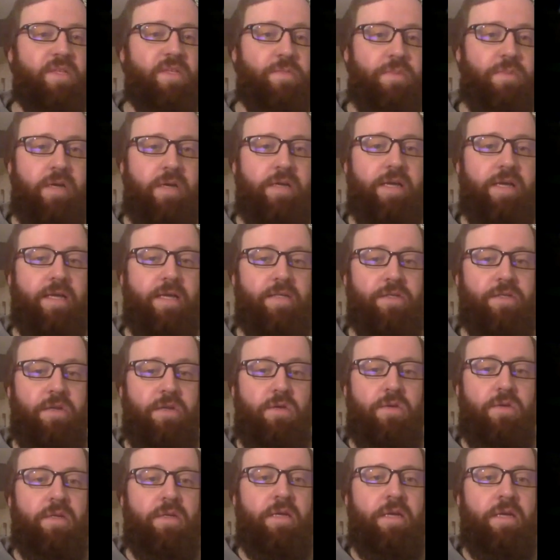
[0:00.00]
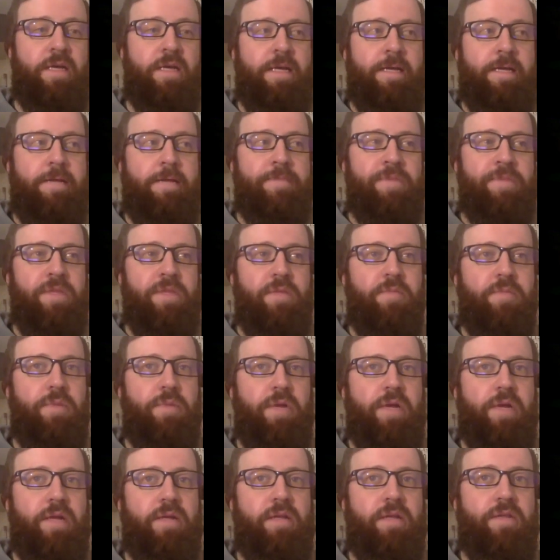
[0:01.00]
this podcast going.
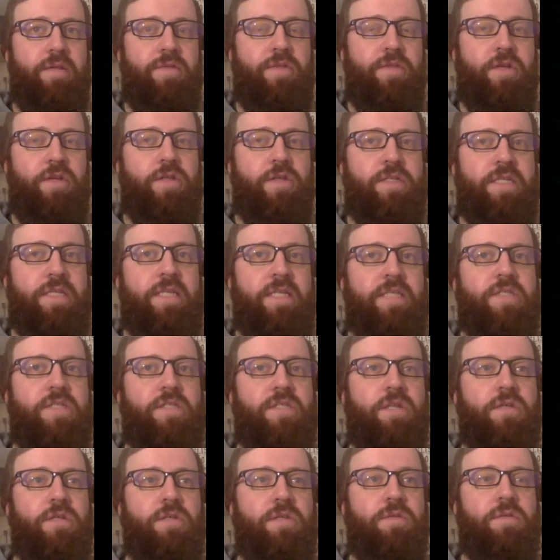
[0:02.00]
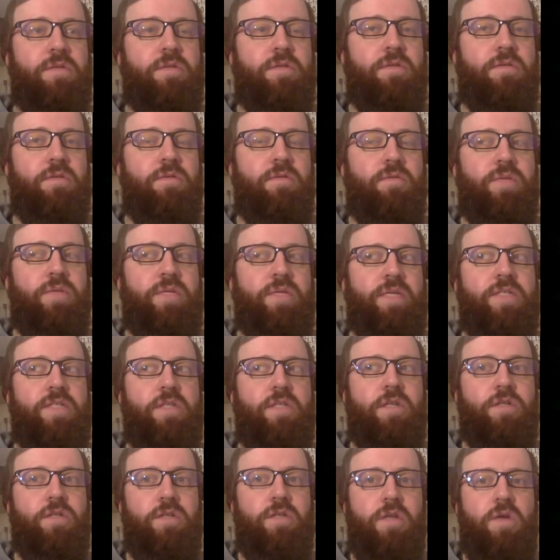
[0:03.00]
But there did start, we did
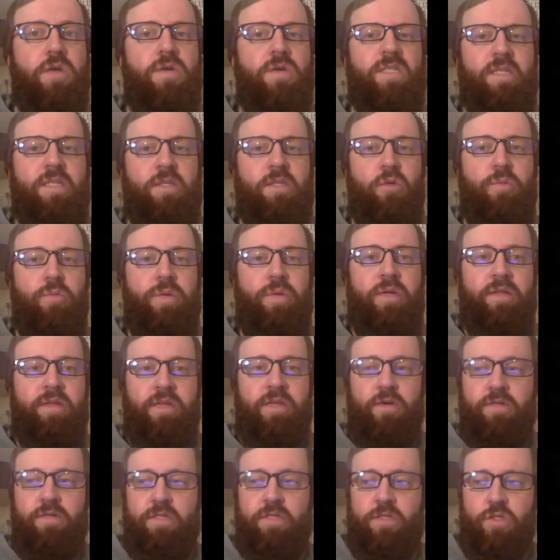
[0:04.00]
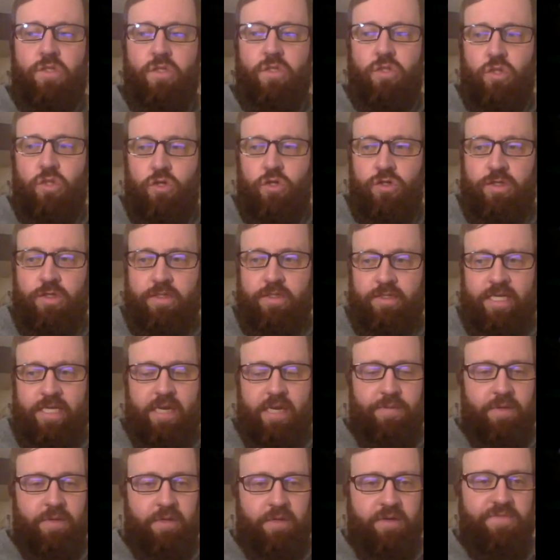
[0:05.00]
start to notice a little bit, there was a certain
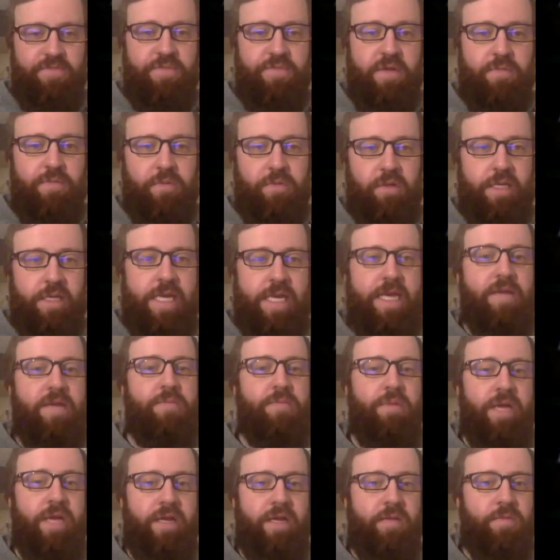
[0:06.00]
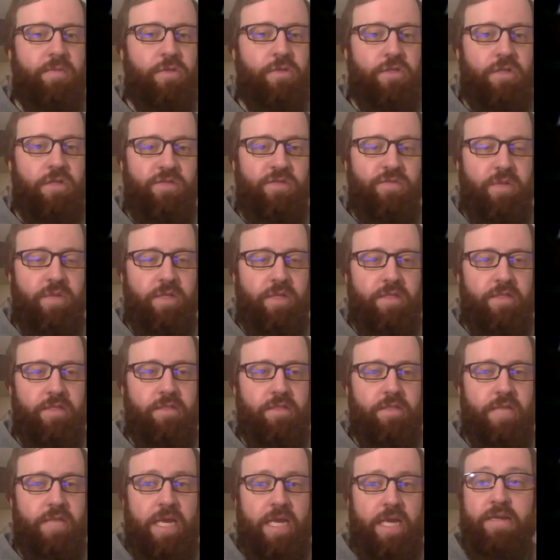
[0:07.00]
segment of people in Platinum
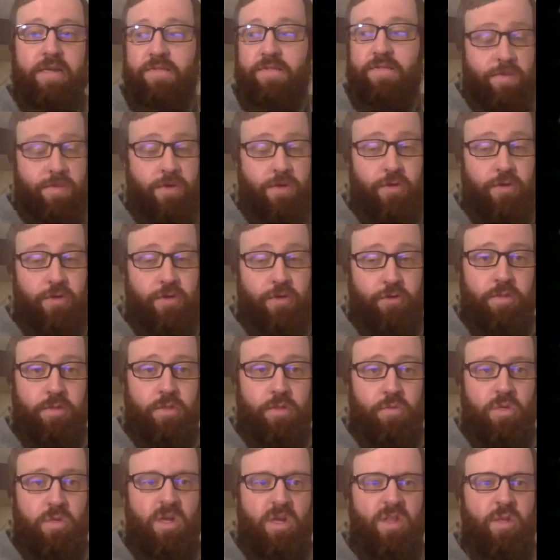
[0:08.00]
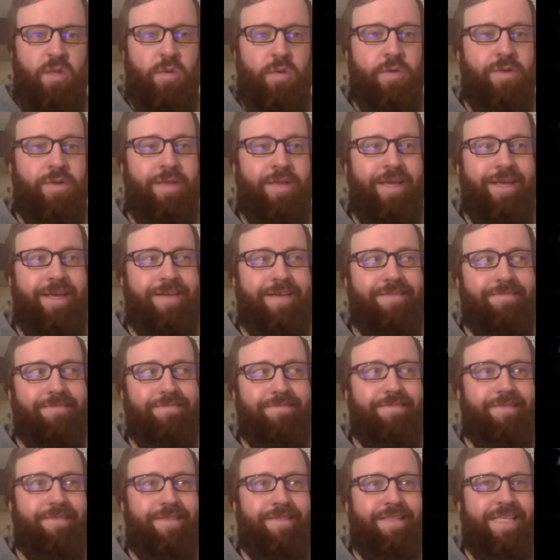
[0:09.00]
Achievements and in some other groups as well that we were like,
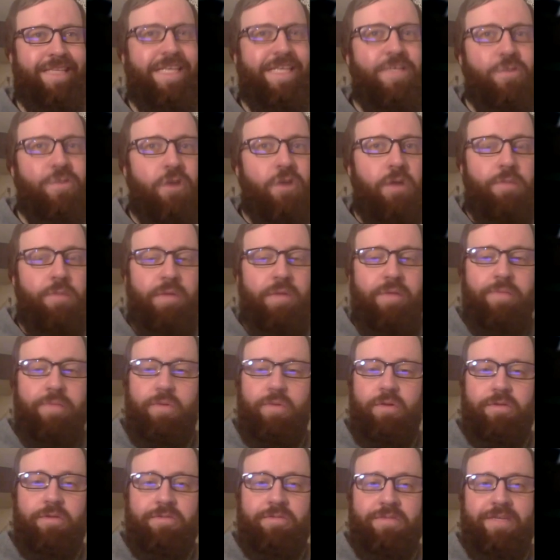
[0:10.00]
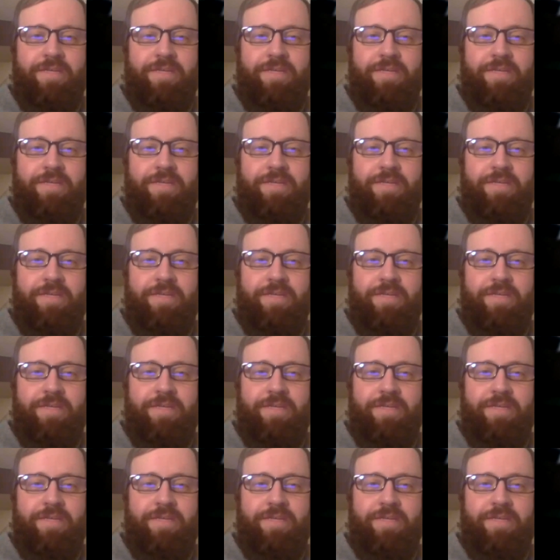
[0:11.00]
these are our people.